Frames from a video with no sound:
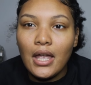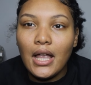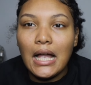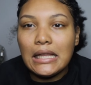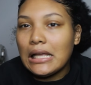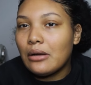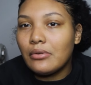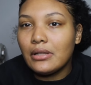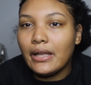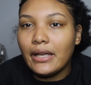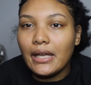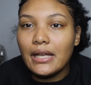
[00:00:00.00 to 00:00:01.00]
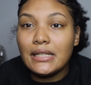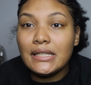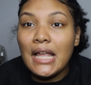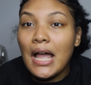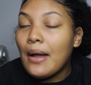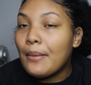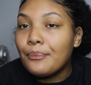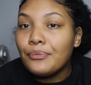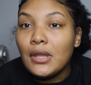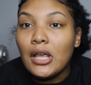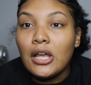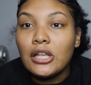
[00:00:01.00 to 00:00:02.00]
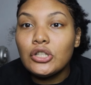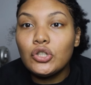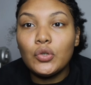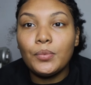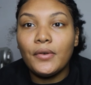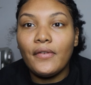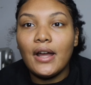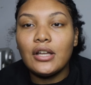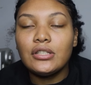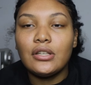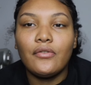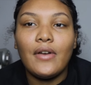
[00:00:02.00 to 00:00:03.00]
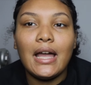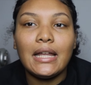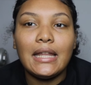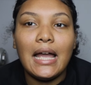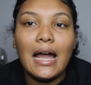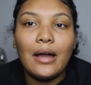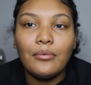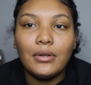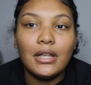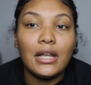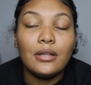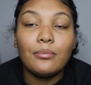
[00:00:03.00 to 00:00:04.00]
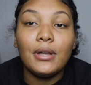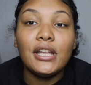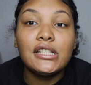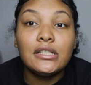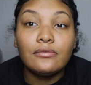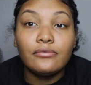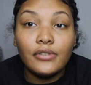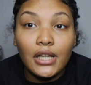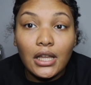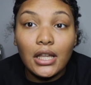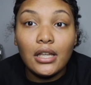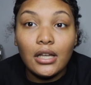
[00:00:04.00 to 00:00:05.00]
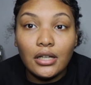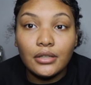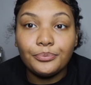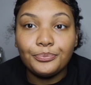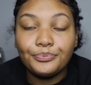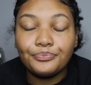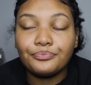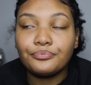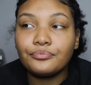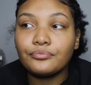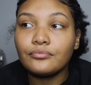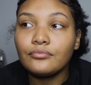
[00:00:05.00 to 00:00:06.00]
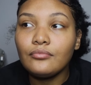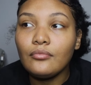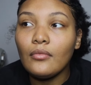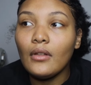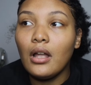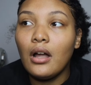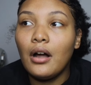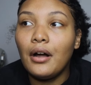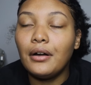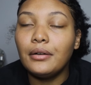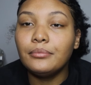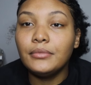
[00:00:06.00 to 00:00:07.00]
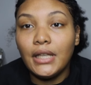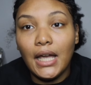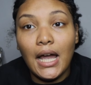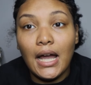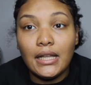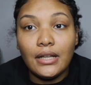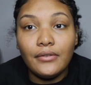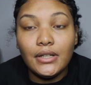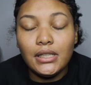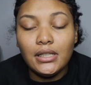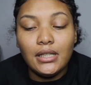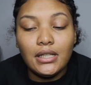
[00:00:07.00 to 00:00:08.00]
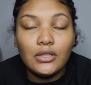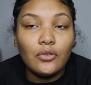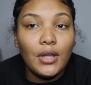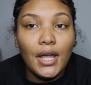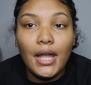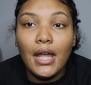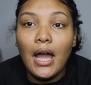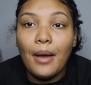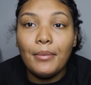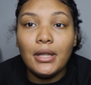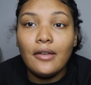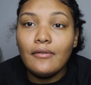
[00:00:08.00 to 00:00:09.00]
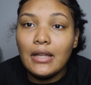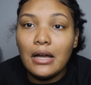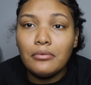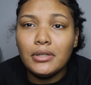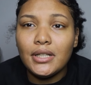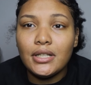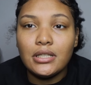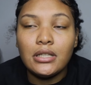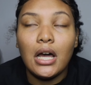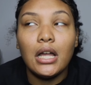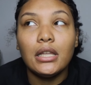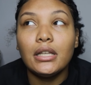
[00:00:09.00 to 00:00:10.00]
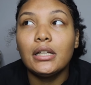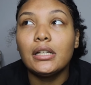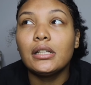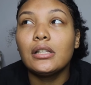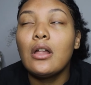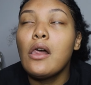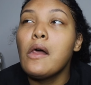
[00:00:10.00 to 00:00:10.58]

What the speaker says: get that one. Like it's not super fire to the fact that I wouldn't get it, but it's really good. Yeah, and it's okay. I'm gonna give that one a solid,